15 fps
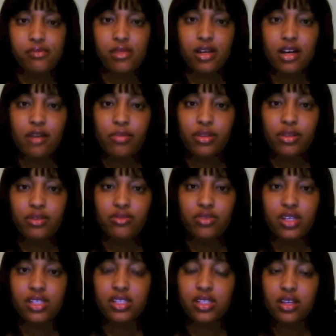a couple of
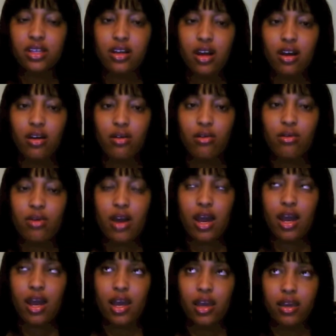weeks ago,
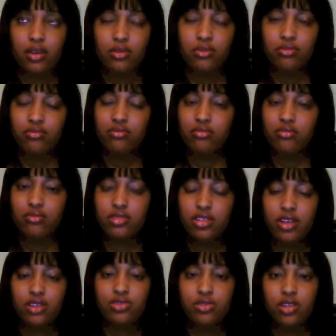I
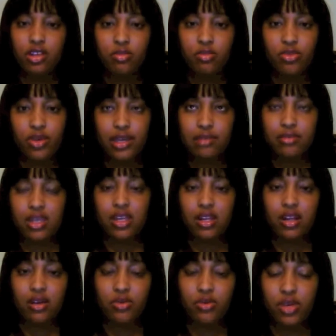scheduled the appointment
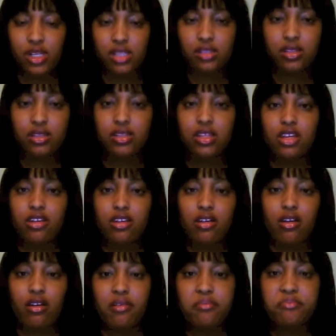and I went in to see
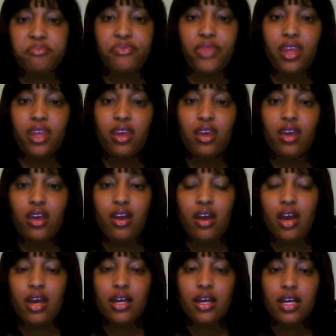her,
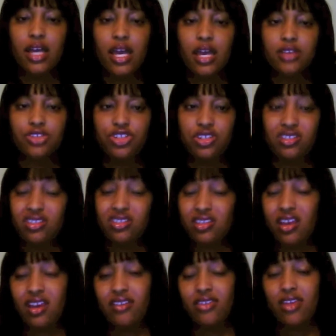and she
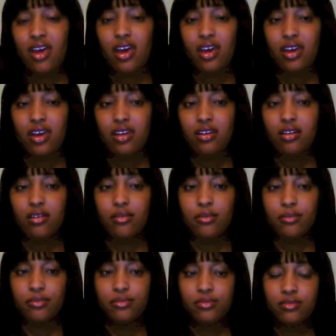said that
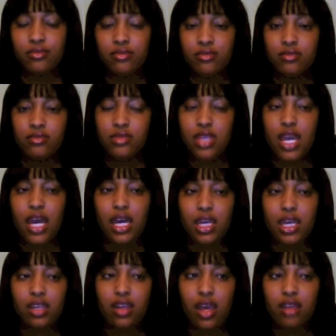
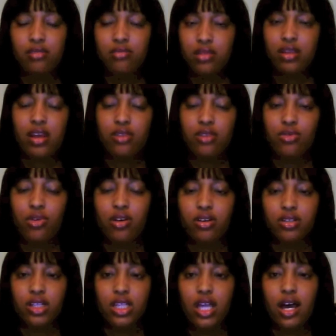it had
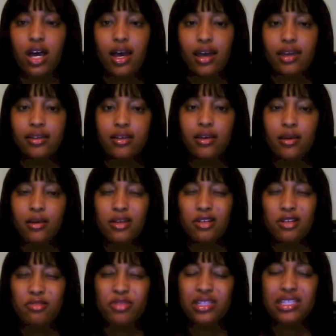grown a lot,
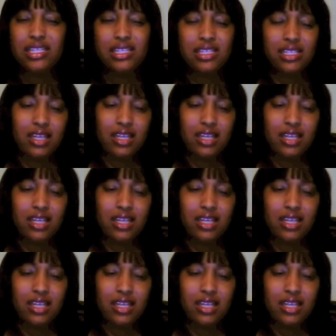but this